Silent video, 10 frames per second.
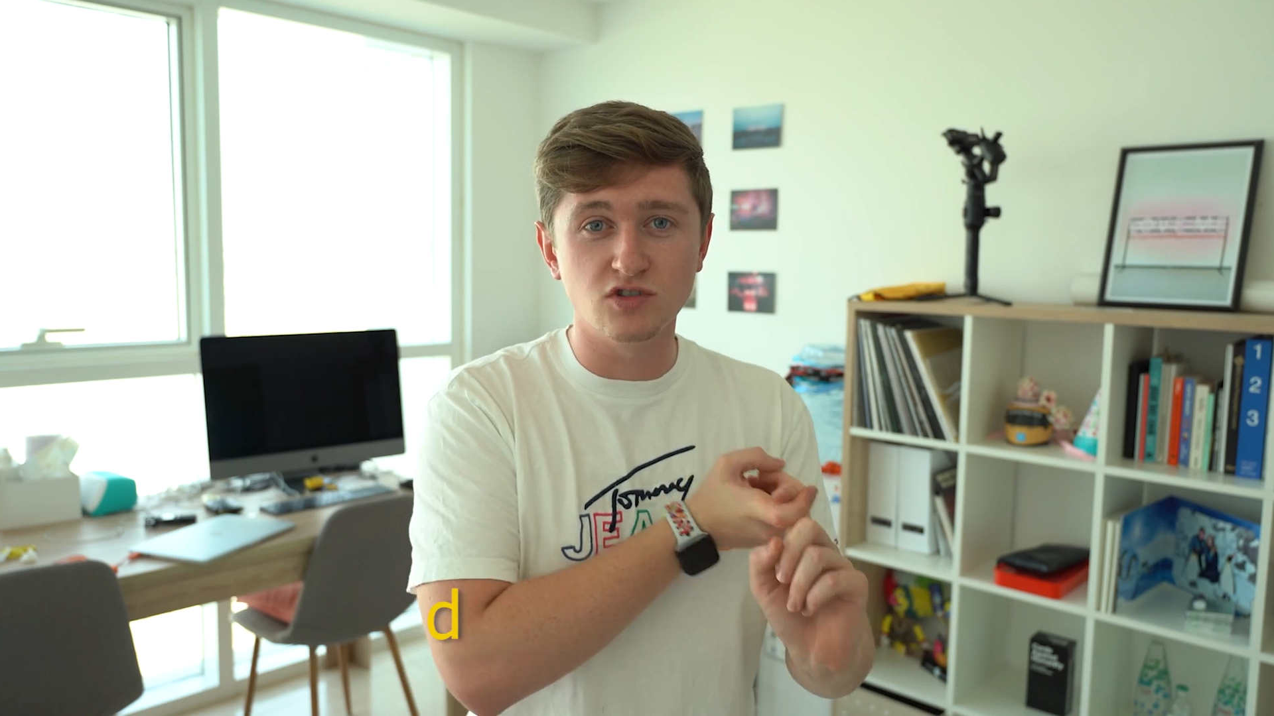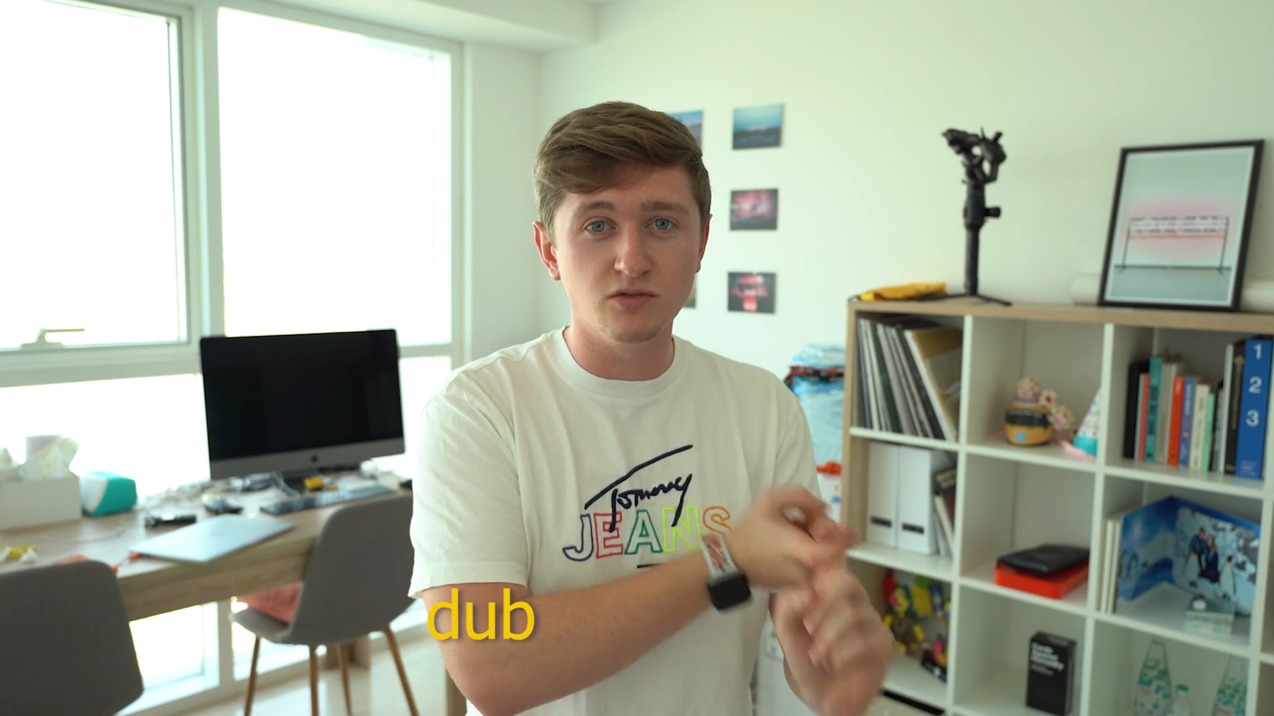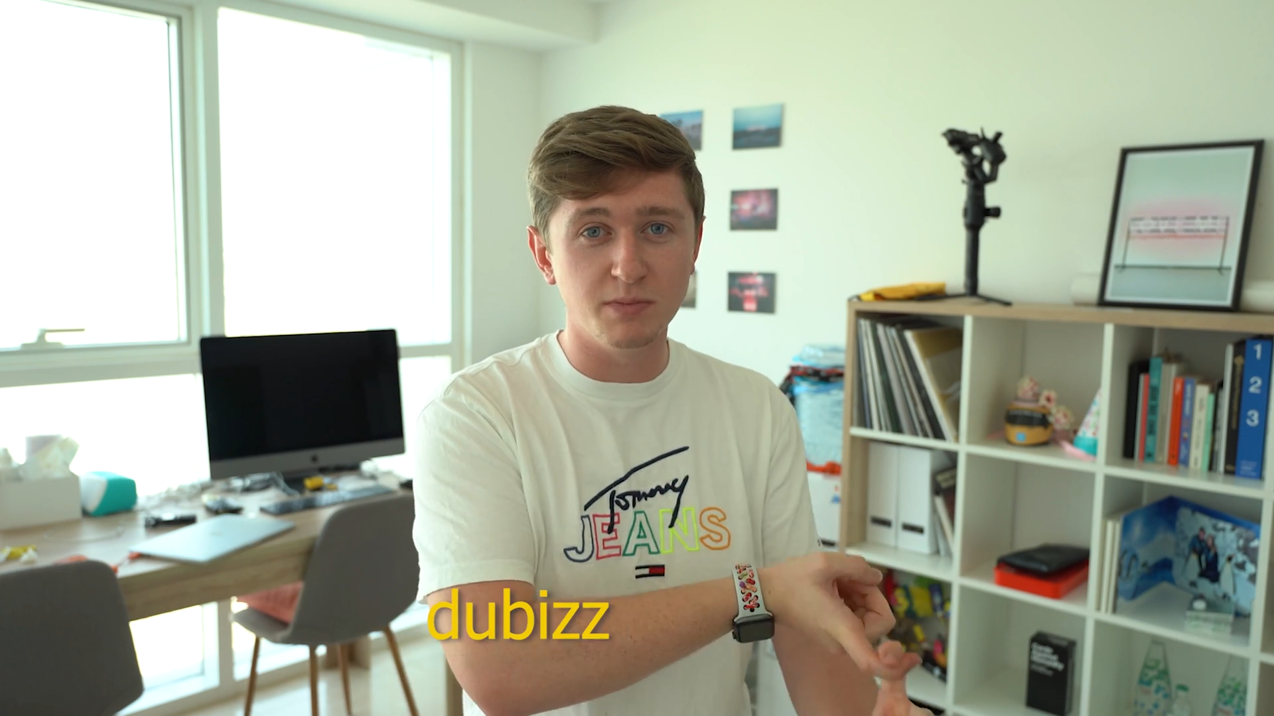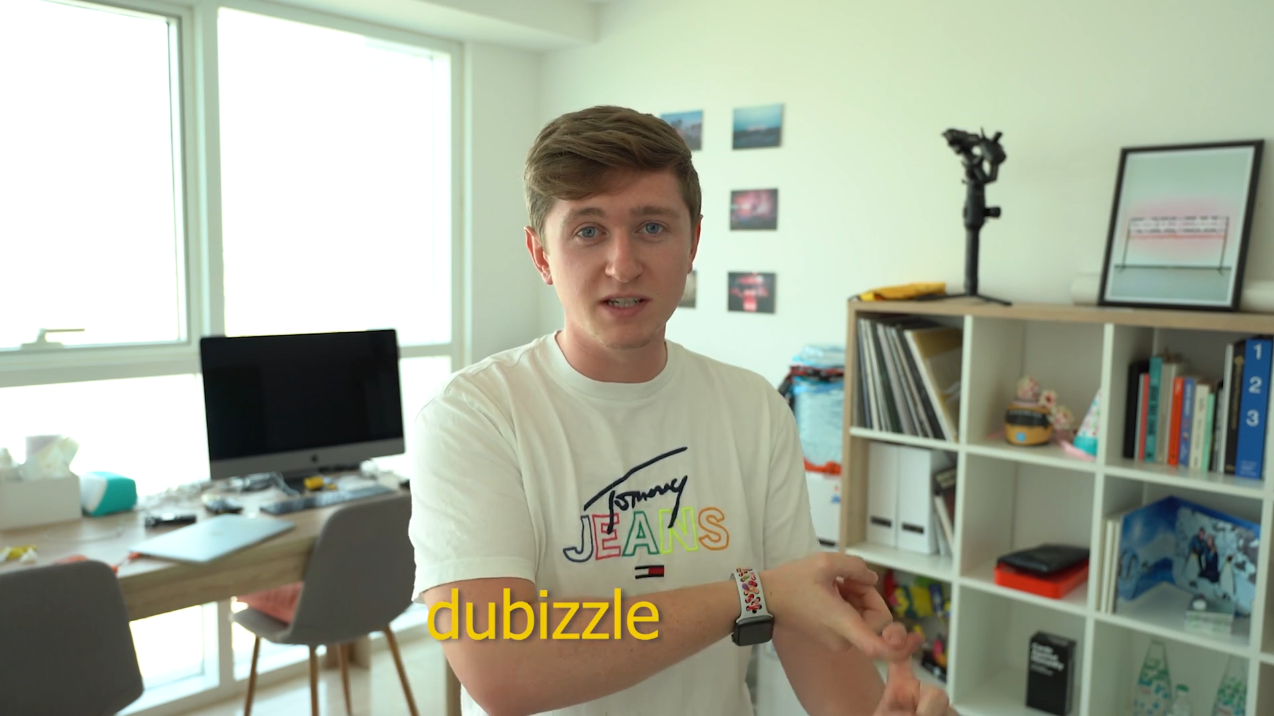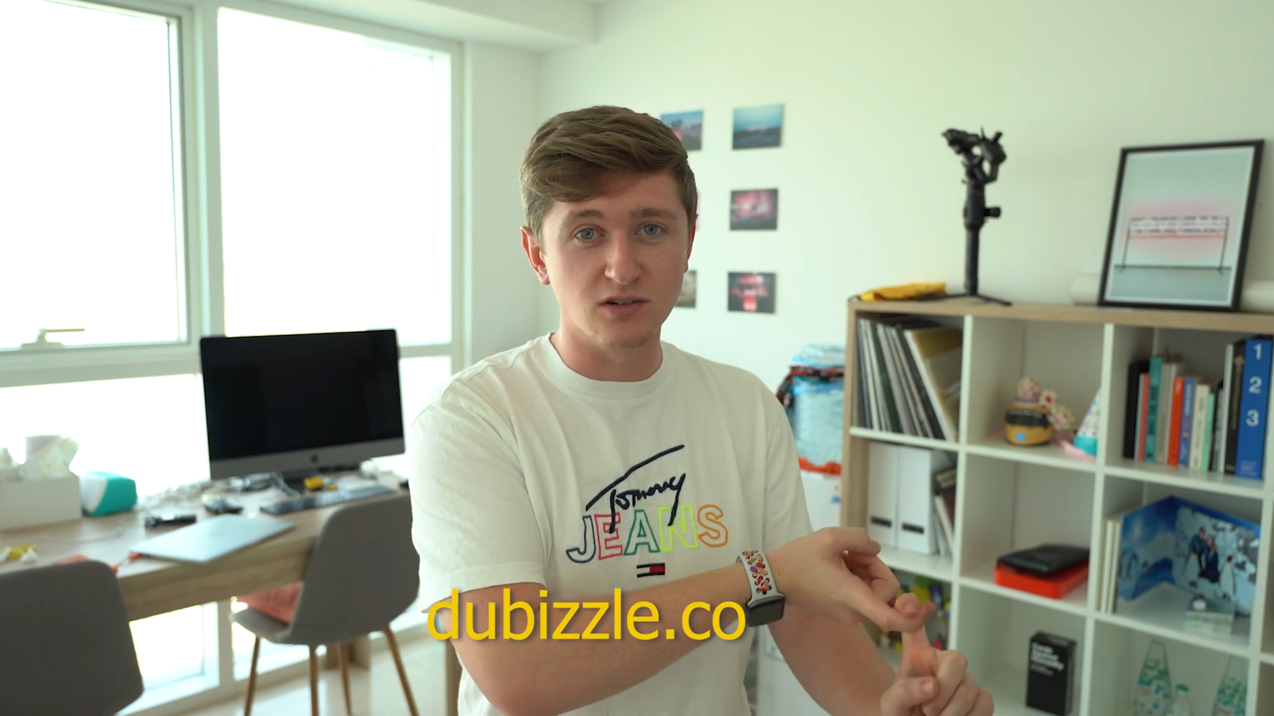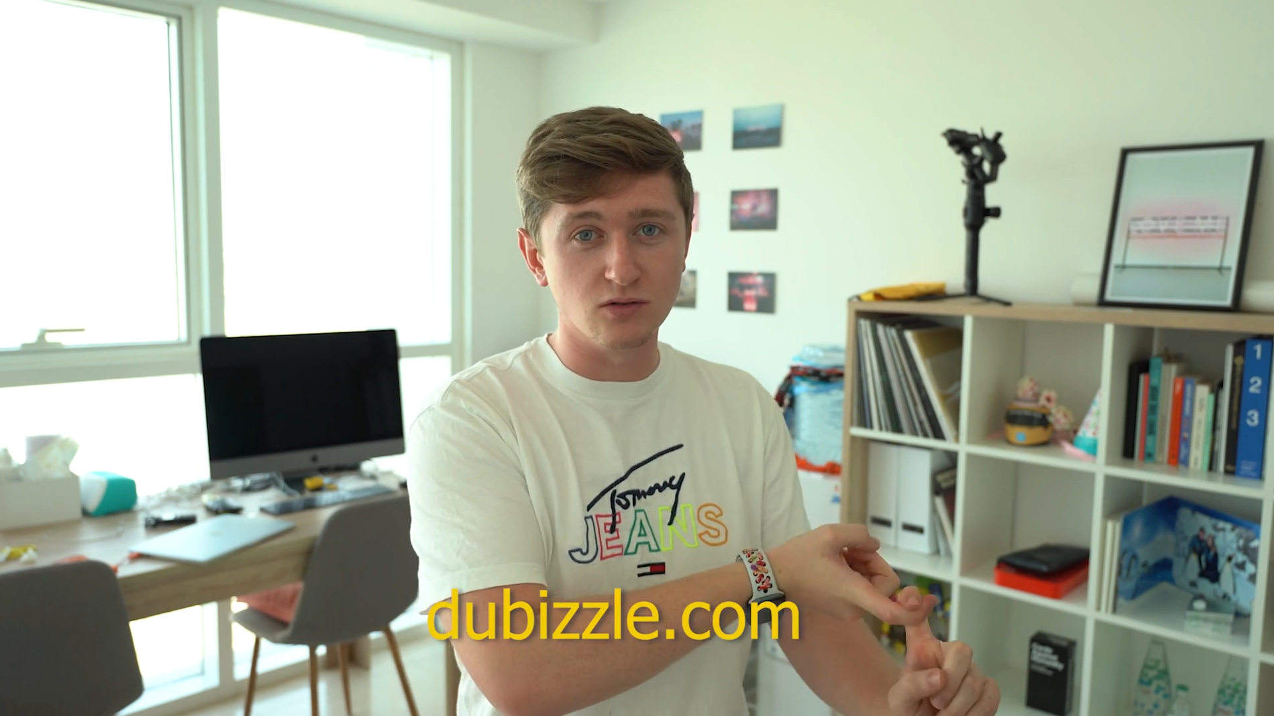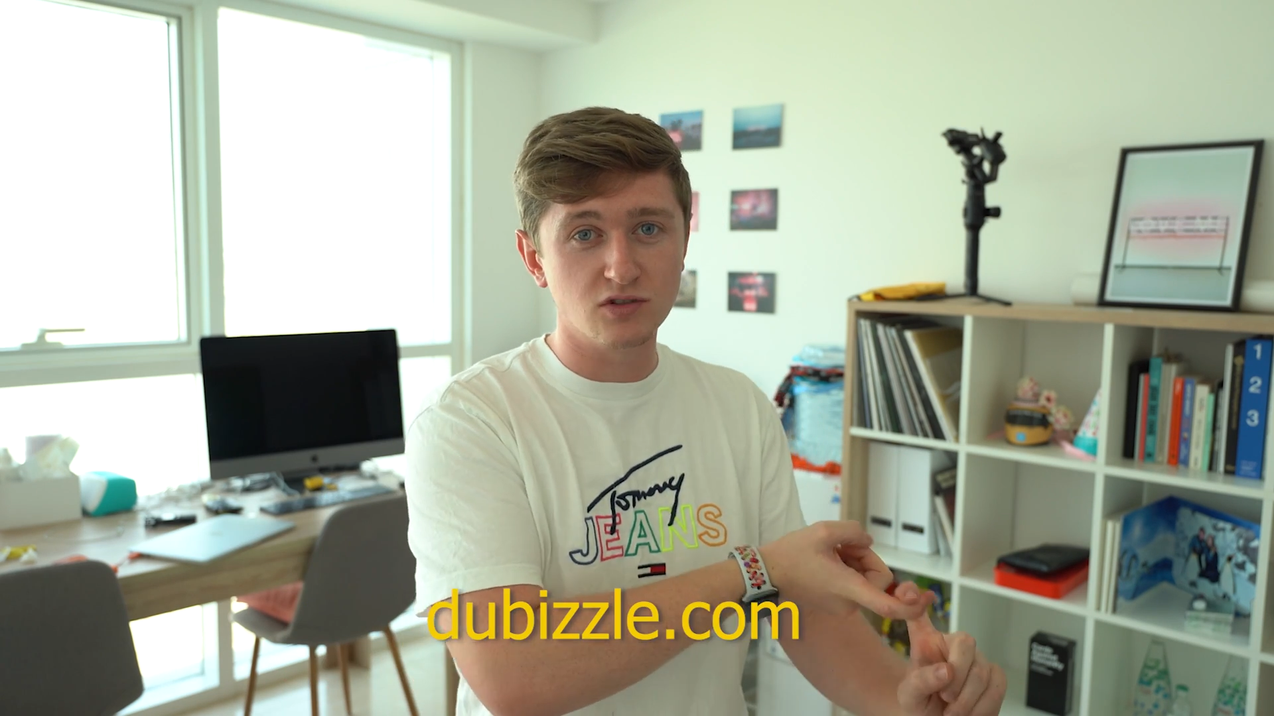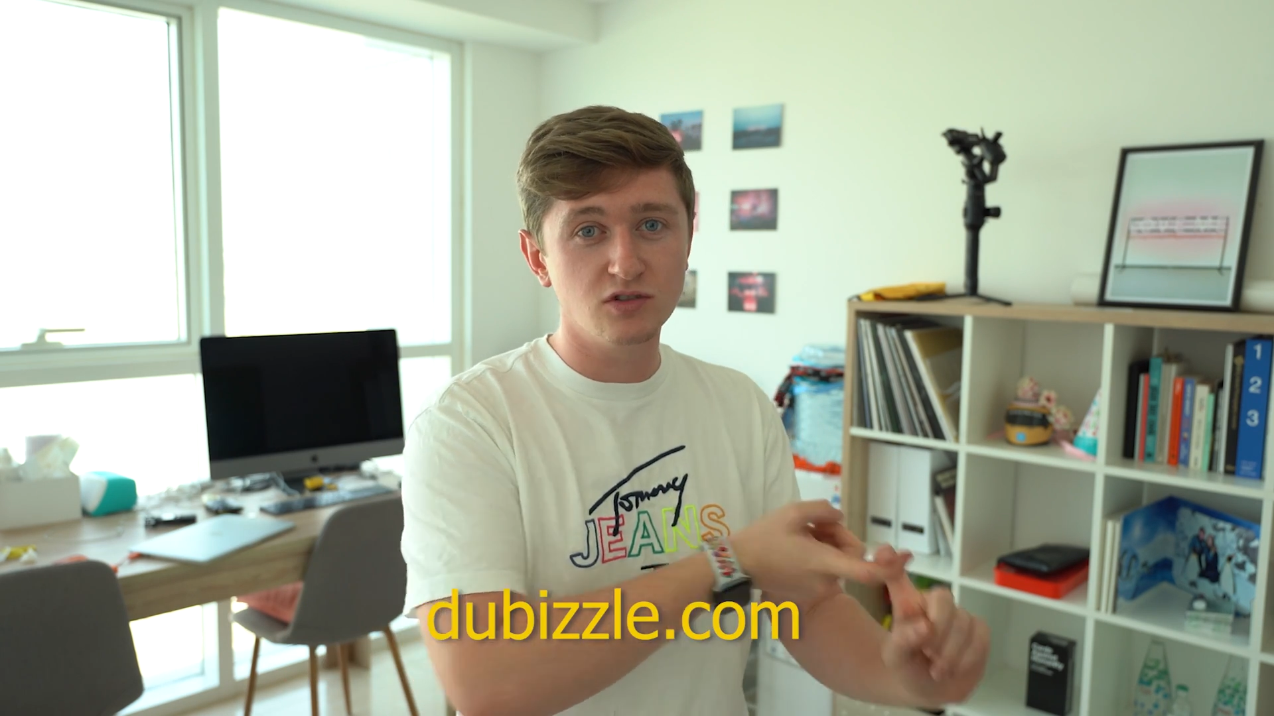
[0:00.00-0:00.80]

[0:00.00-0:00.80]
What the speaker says: Dubizzle.